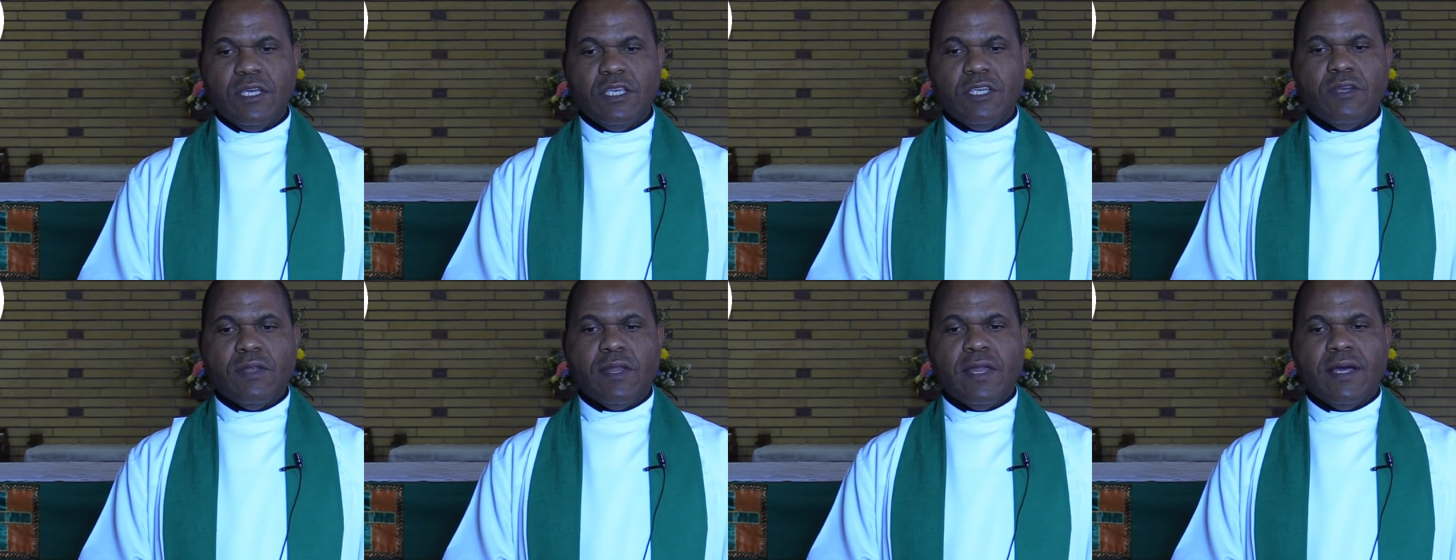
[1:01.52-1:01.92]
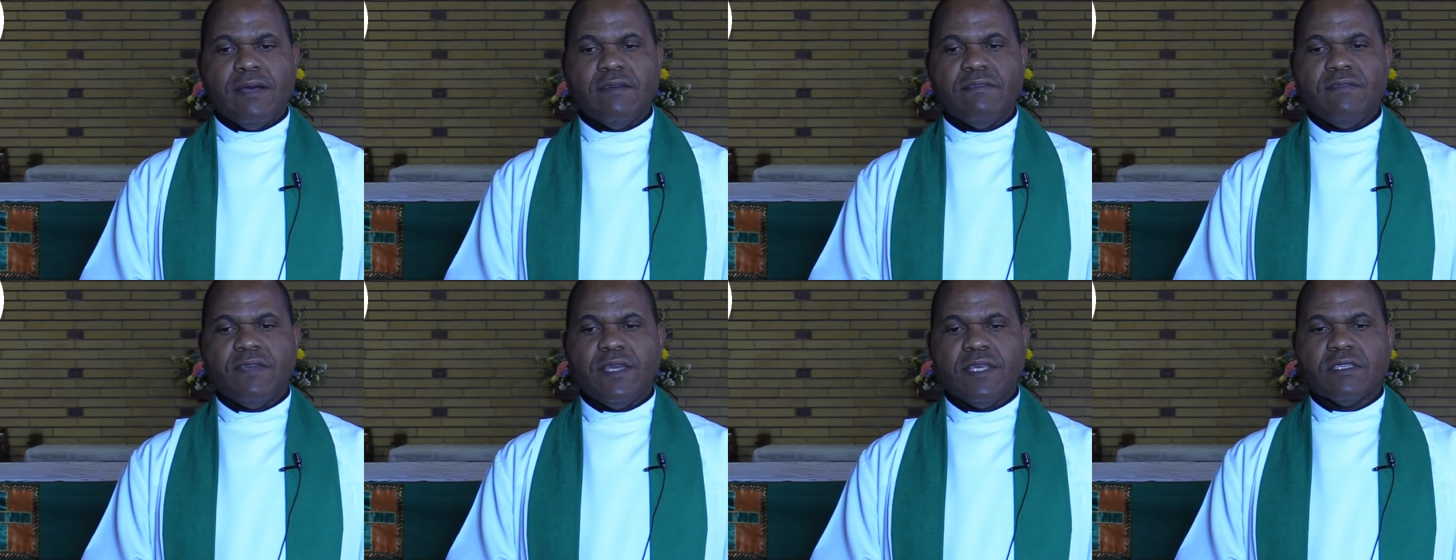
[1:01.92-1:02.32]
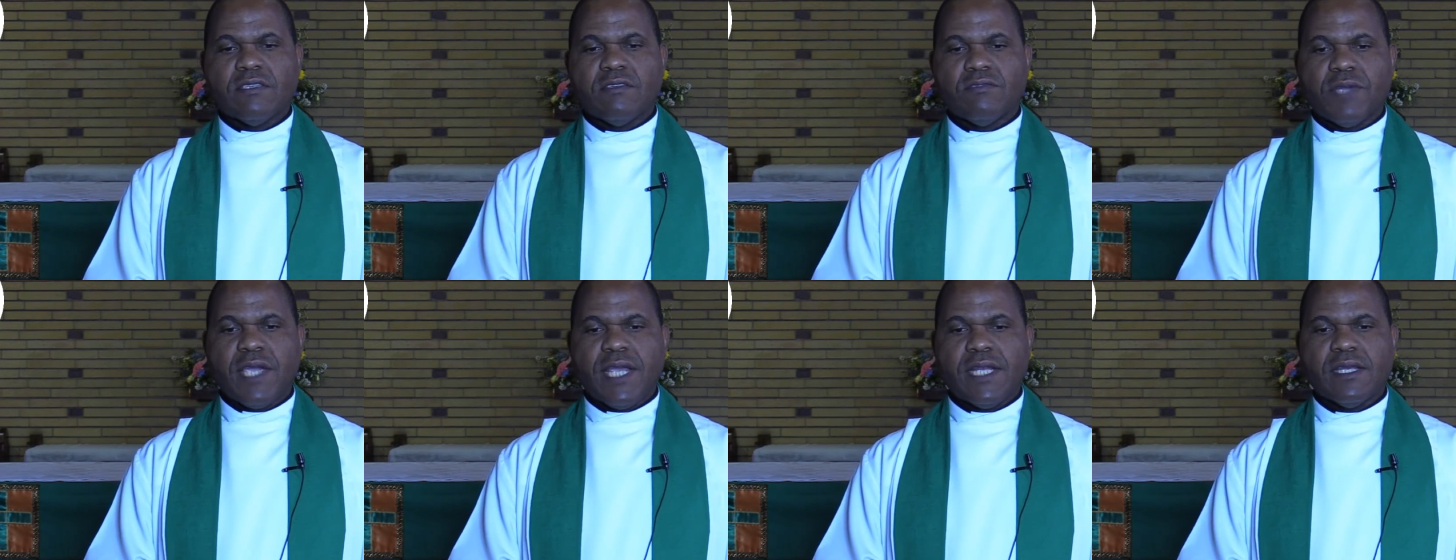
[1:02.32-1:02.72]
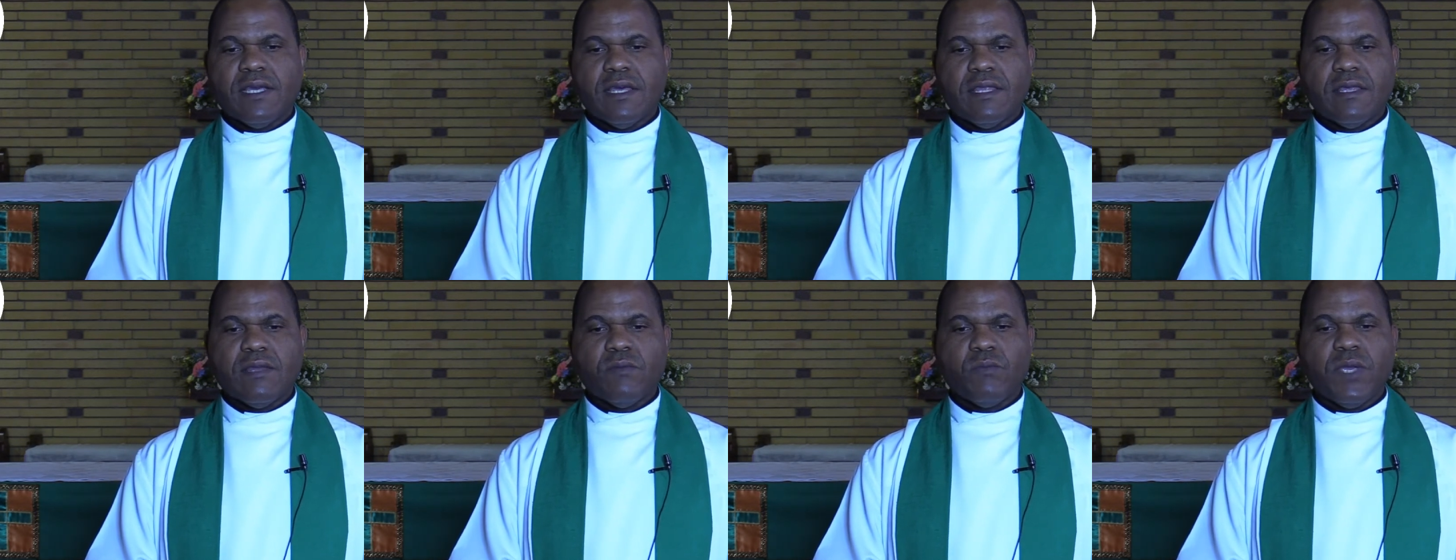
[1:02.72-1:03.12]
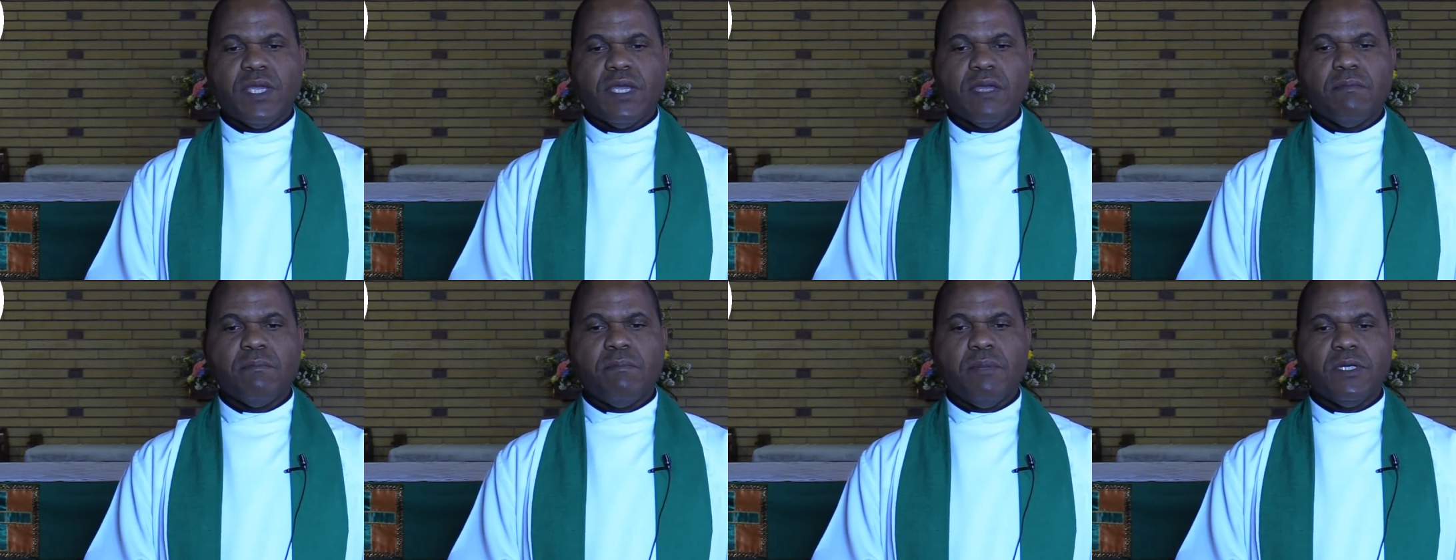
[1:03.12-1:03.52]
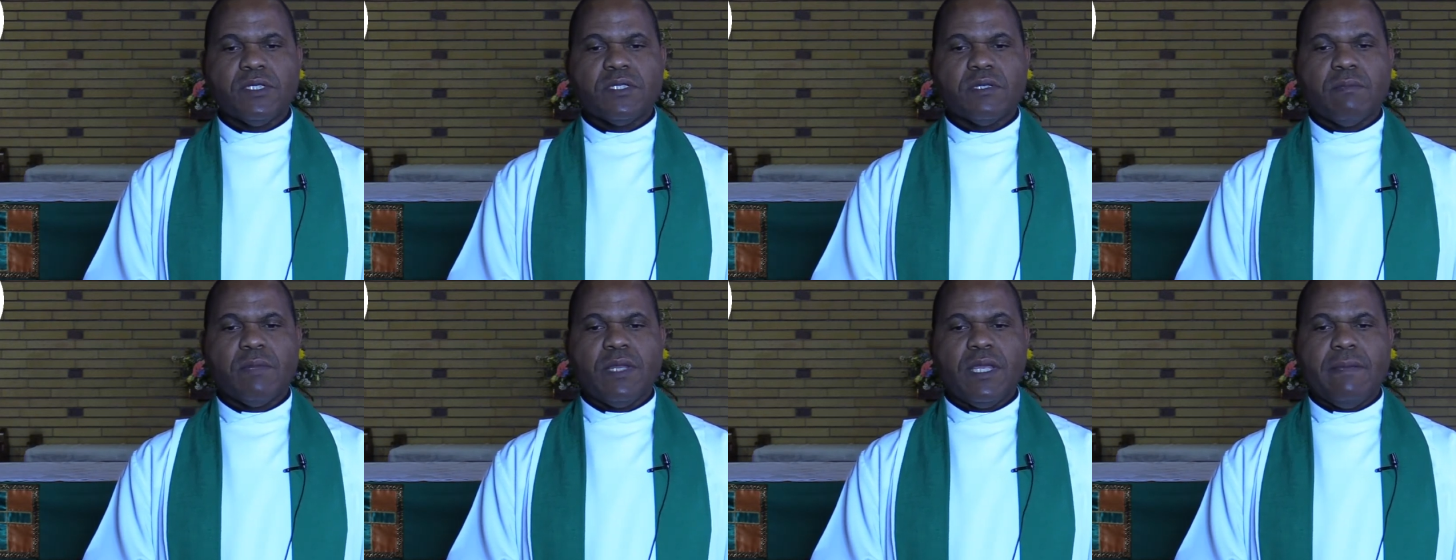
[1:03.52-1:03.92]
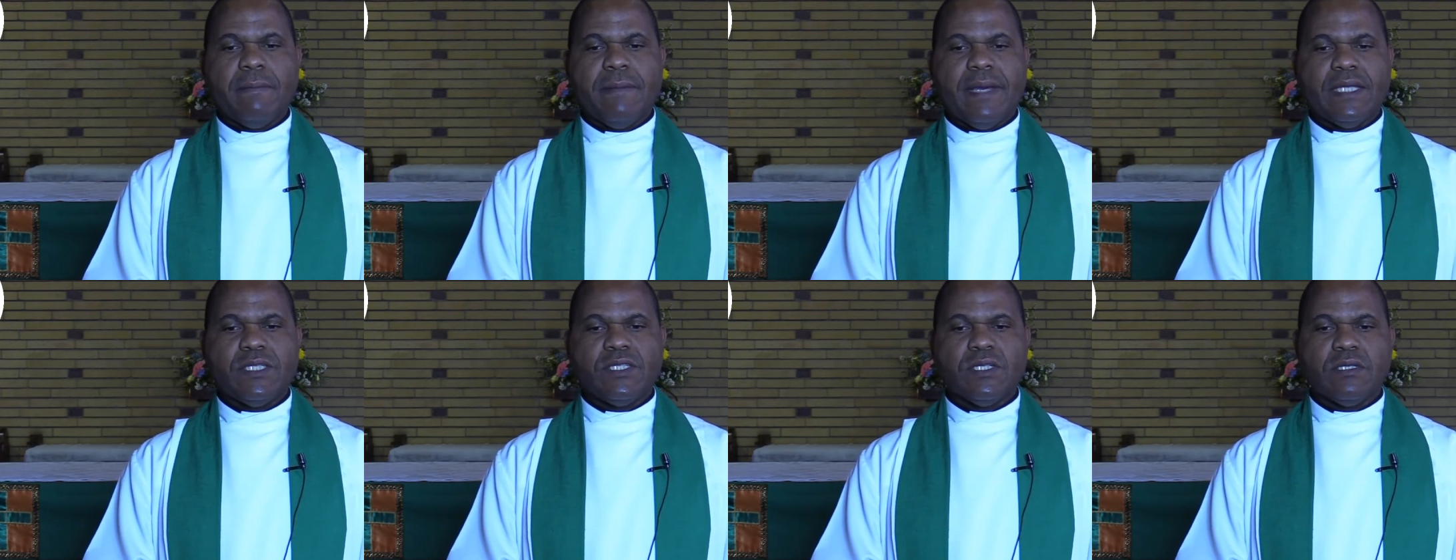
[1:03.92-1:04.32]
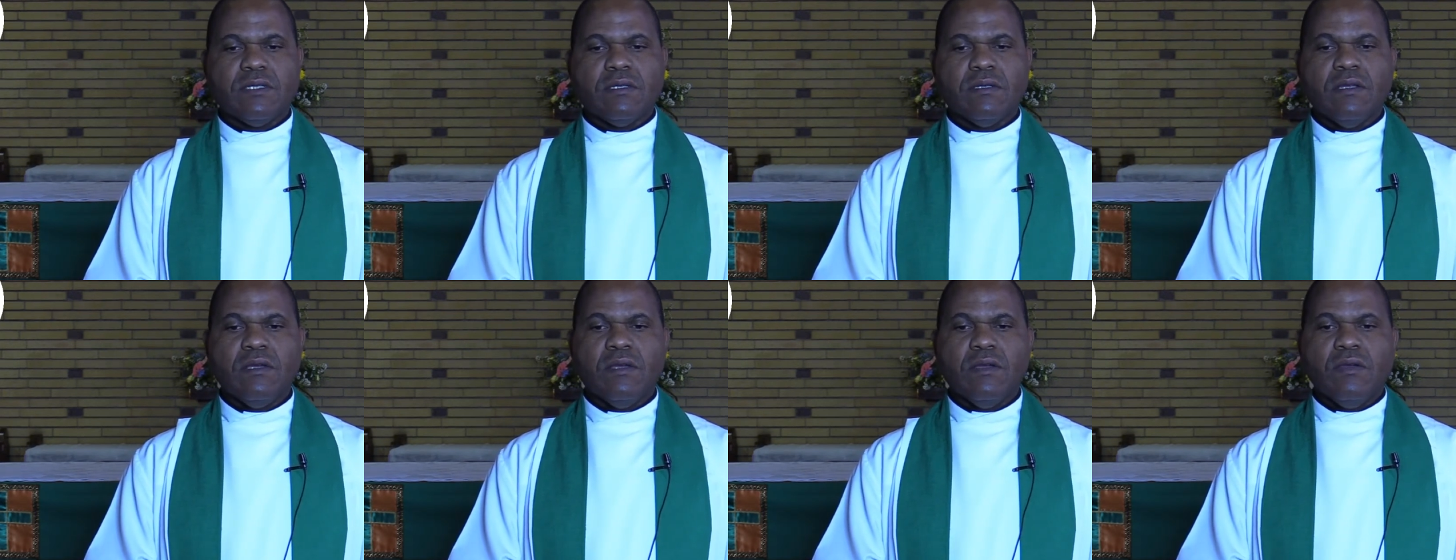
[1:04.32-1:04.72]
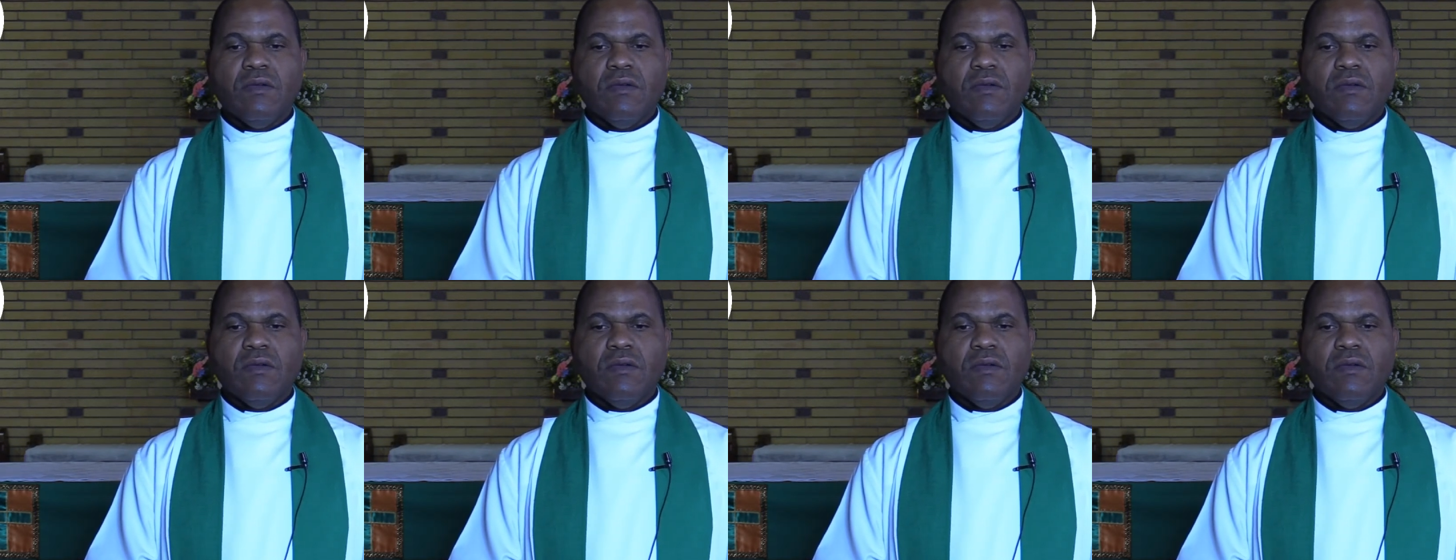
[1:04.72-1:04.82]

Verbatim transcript: Your love is greater than we can possibly imagine